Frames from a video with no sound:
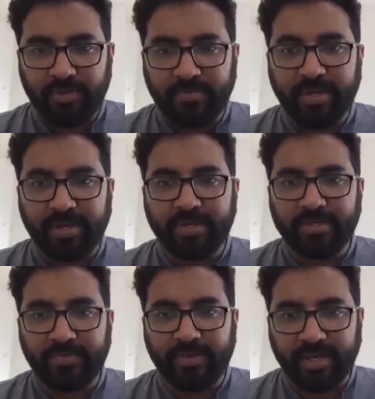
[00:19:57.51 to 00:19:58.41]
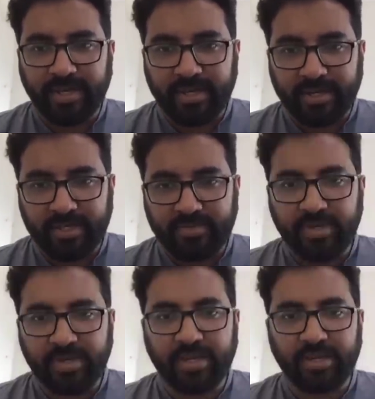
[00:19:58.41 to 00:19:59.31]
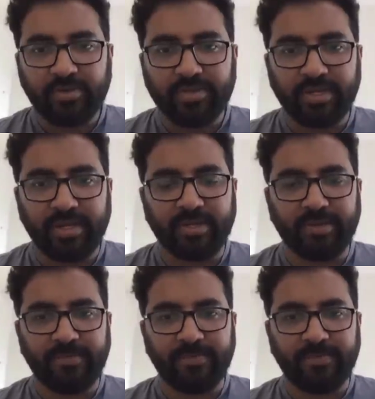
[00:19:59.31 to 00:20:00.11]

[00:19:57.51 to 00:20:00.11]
to beginners and working candidates will take it towards the end.